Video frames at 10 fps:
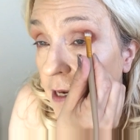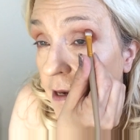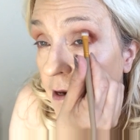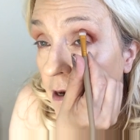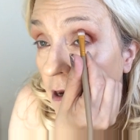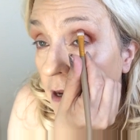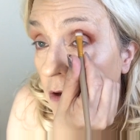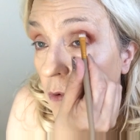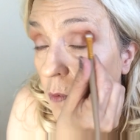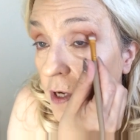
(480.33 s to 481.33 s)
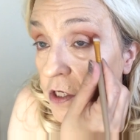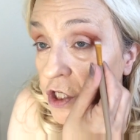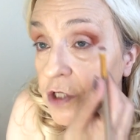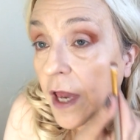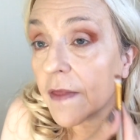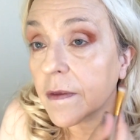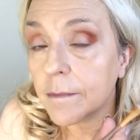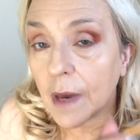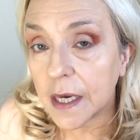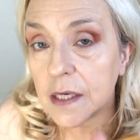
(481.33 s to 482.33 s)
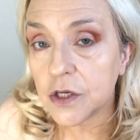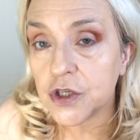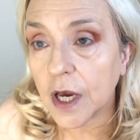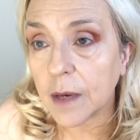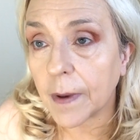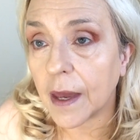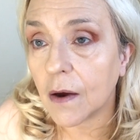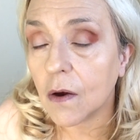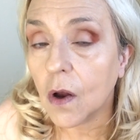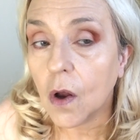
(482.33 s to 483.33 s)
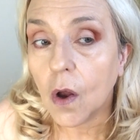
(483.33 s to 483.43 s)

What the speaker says: that out. I always get the main shape out